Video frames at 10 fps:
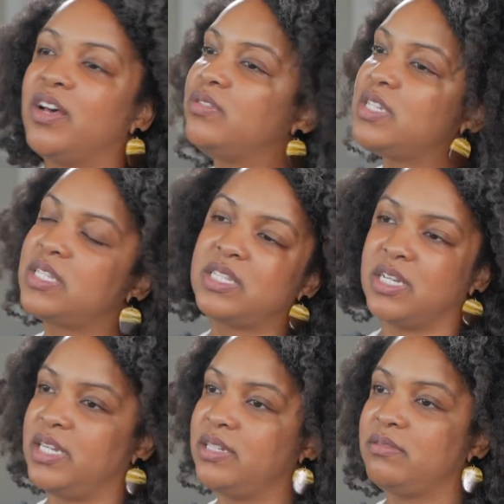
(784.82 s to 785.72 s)
eldest
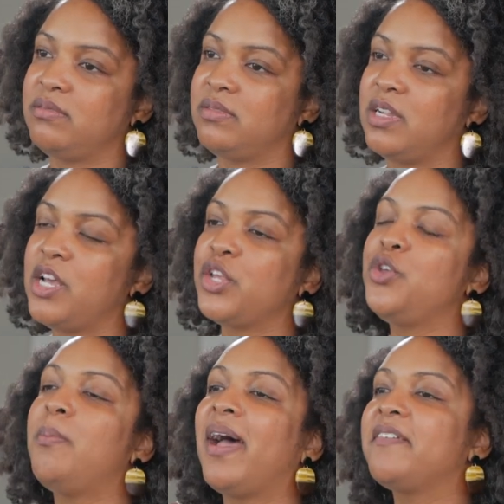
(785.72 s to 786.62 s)
son,
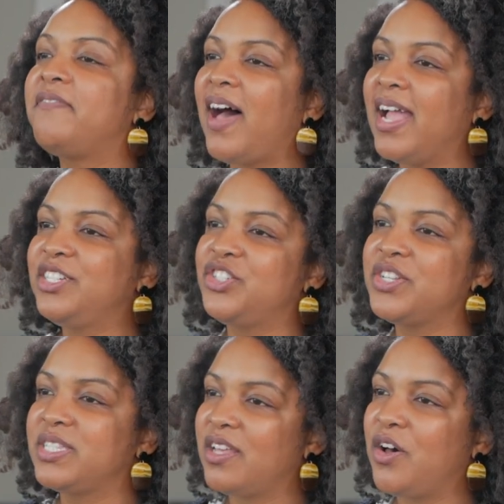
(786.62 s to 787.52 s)
you might find
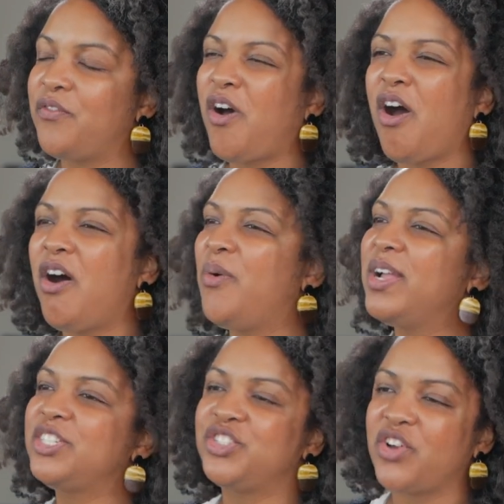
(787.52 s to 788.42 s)
yourself
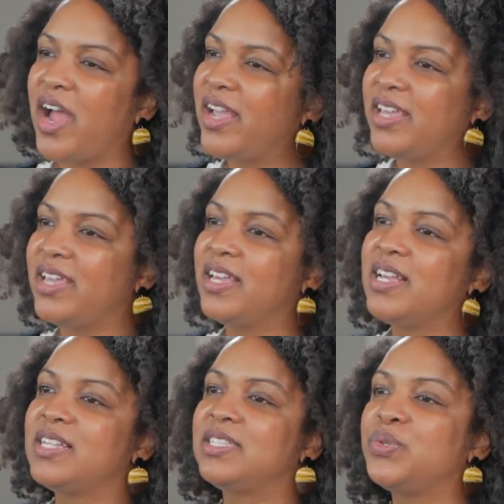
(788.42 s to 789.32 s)
always trying
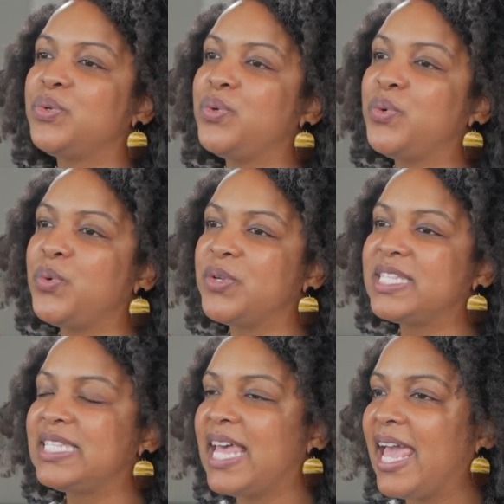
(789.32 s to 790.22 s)
to
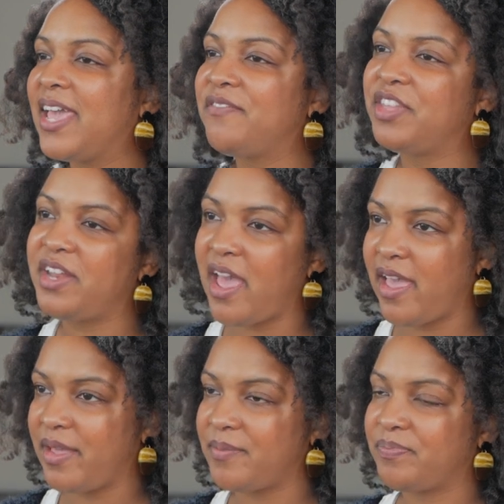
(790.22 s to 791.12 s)
save the
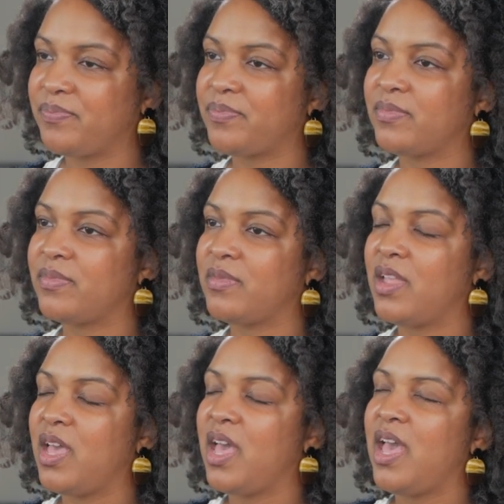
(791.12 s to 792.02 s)
day.
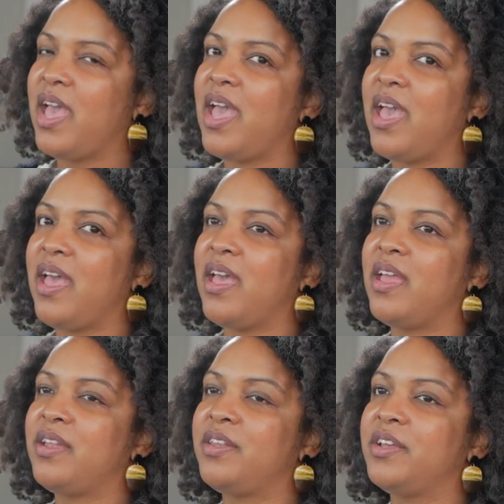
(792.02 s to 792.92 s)

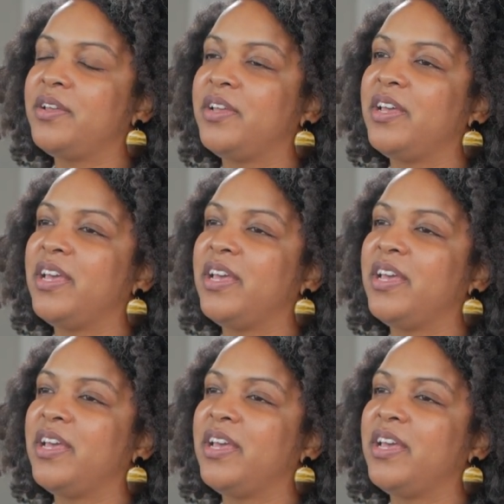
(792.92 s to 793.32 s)
And